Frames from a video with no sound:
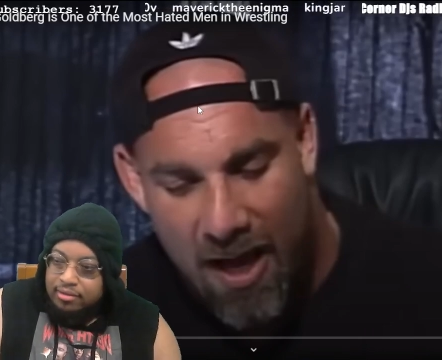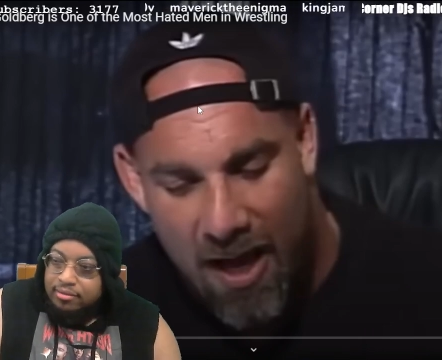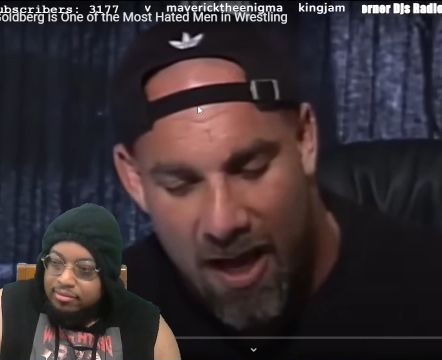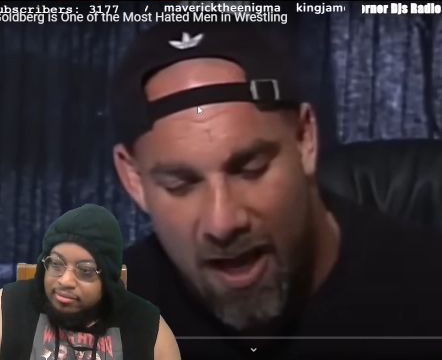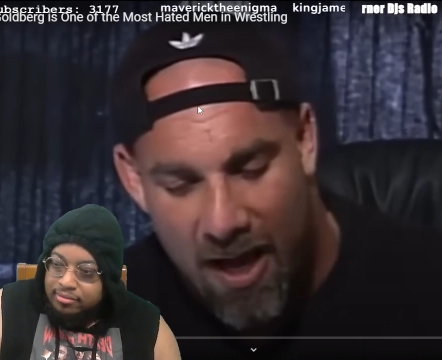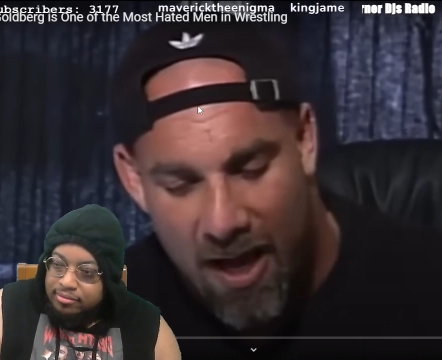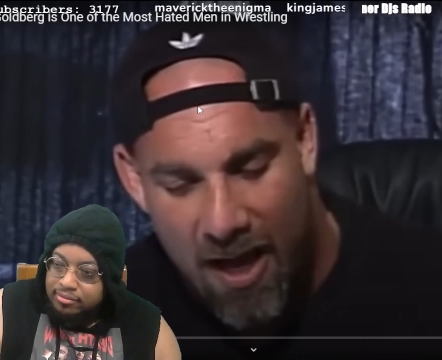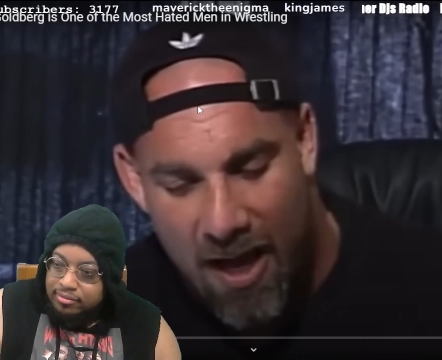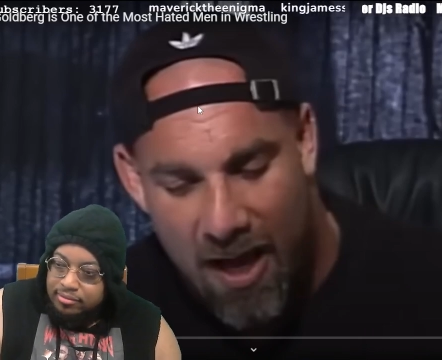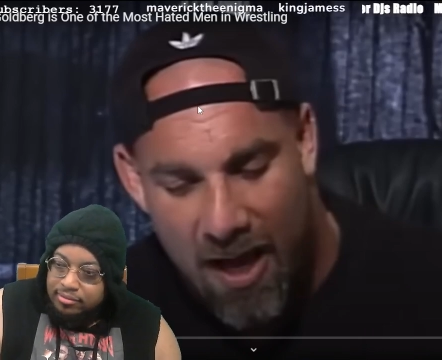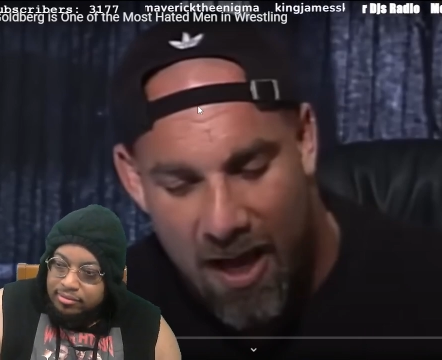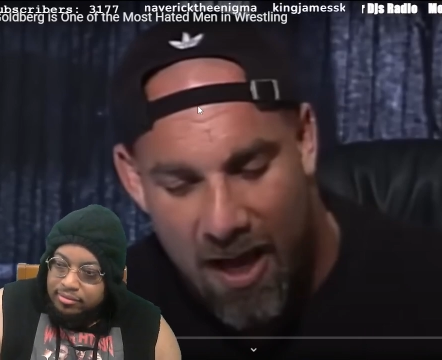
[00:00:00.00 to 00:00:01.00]

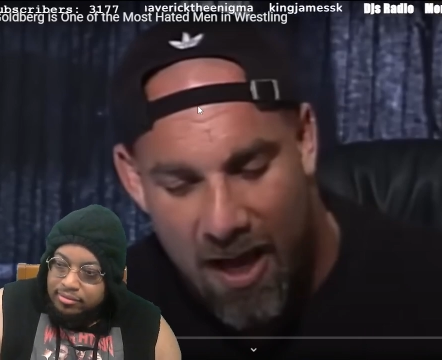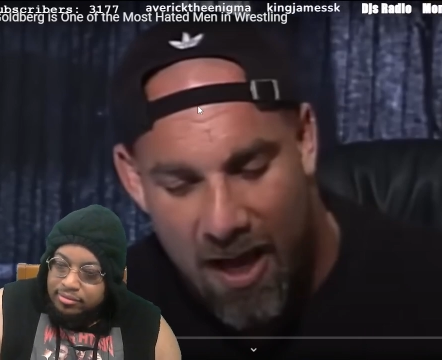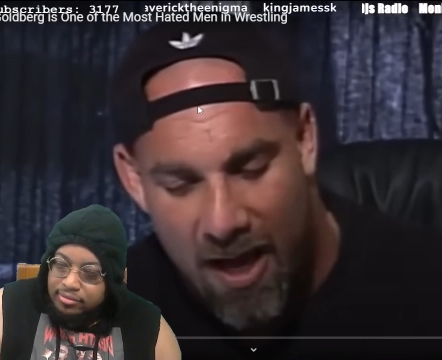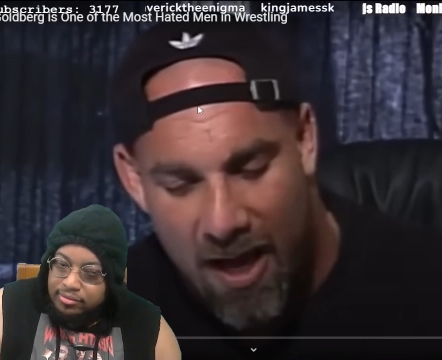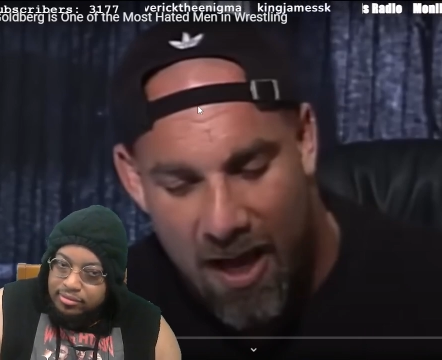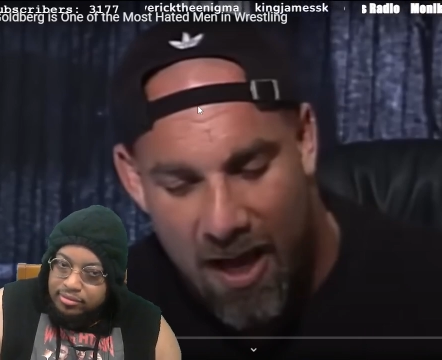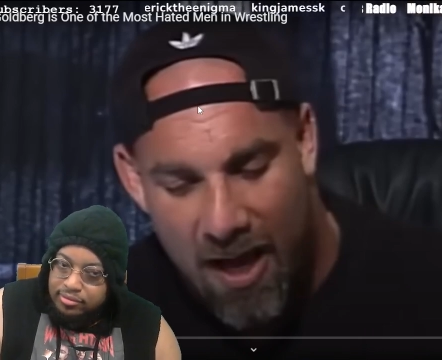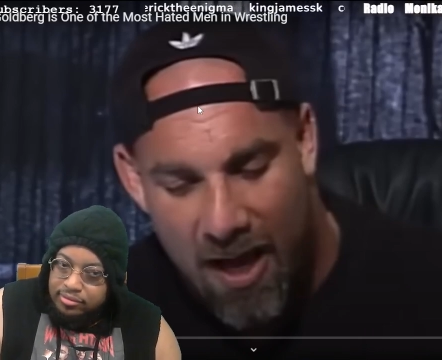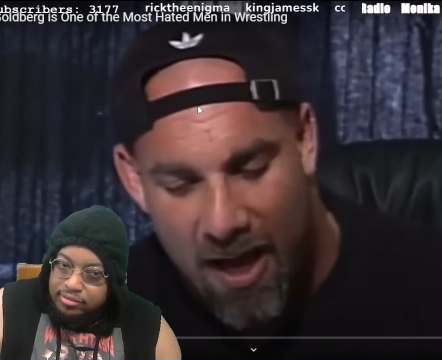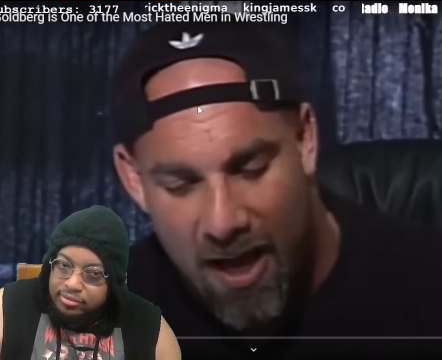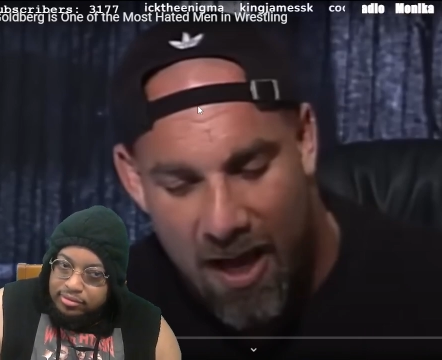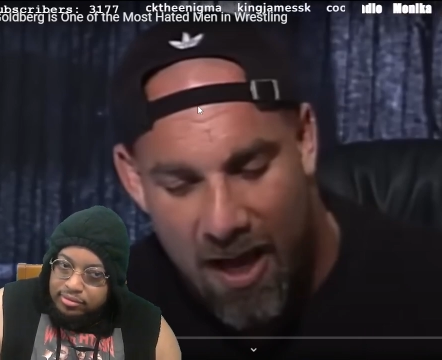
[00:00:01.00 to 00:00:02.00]

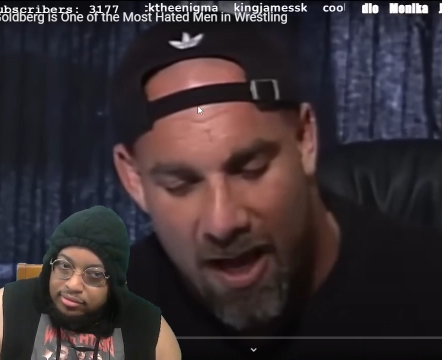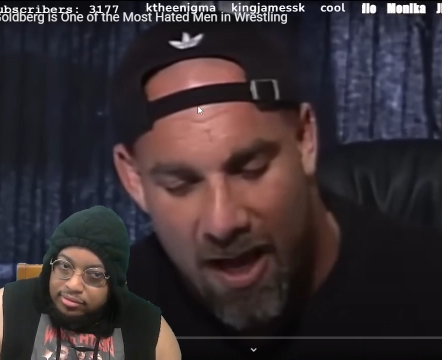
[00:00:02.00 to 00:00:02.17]
(silence)